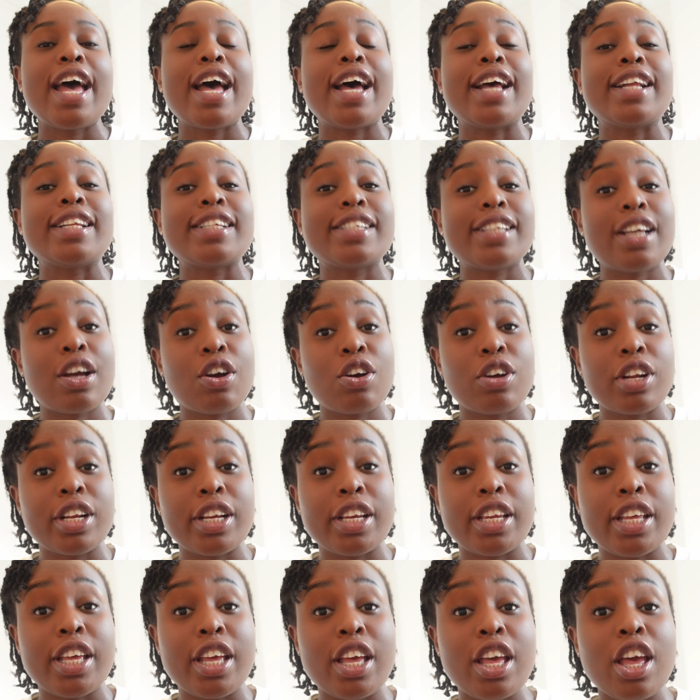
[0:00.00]
and
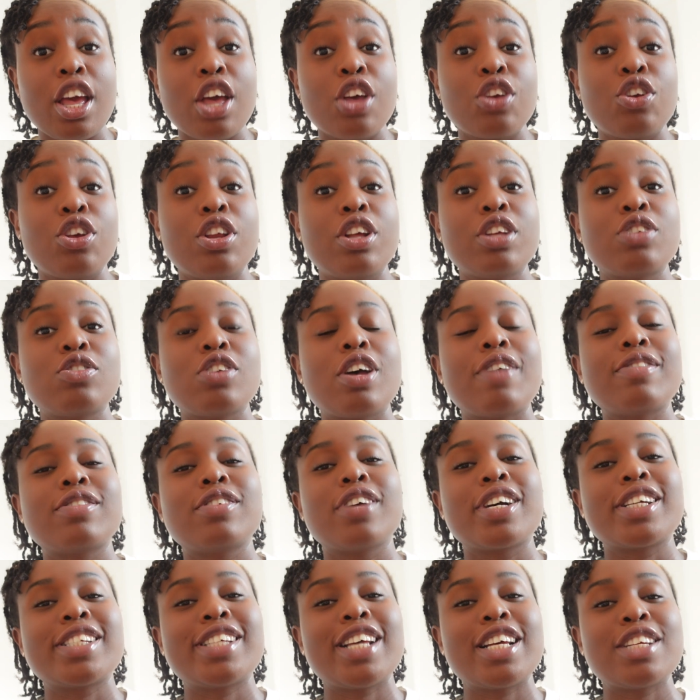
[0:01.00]
secondly, you need to have
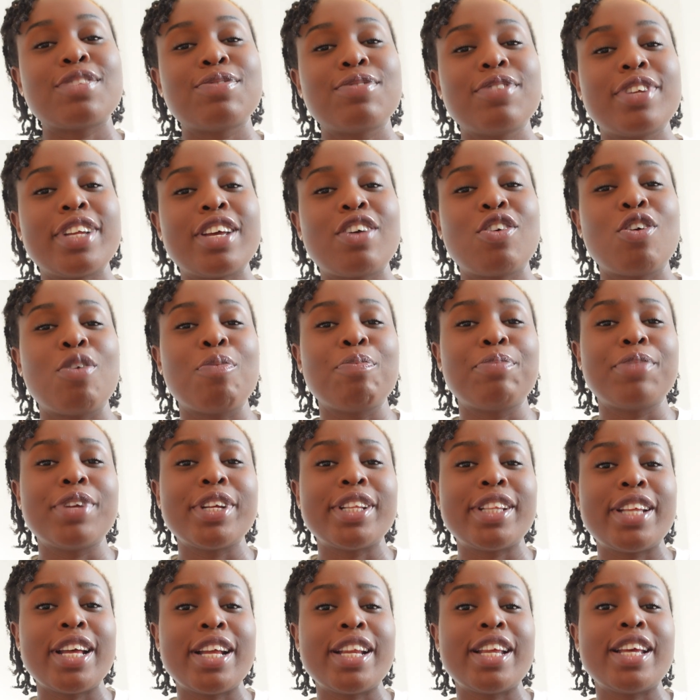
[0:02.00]
successfully
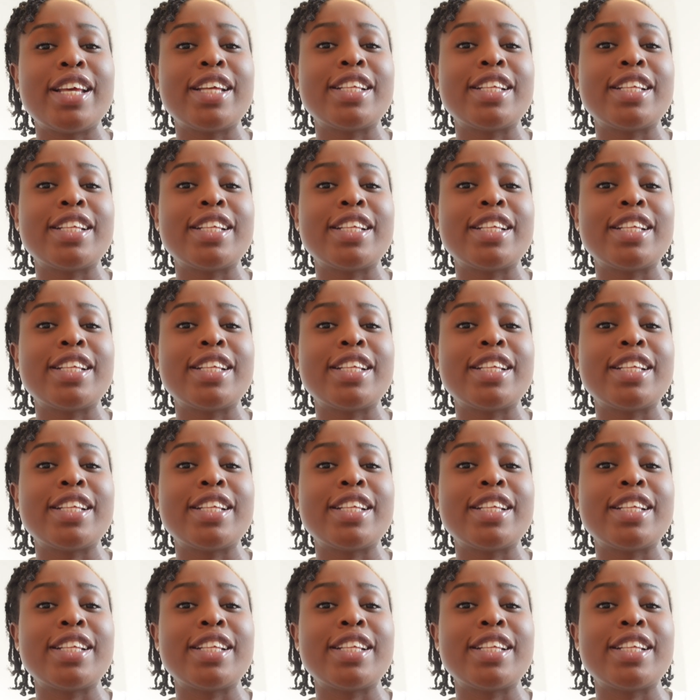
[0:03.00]
completed a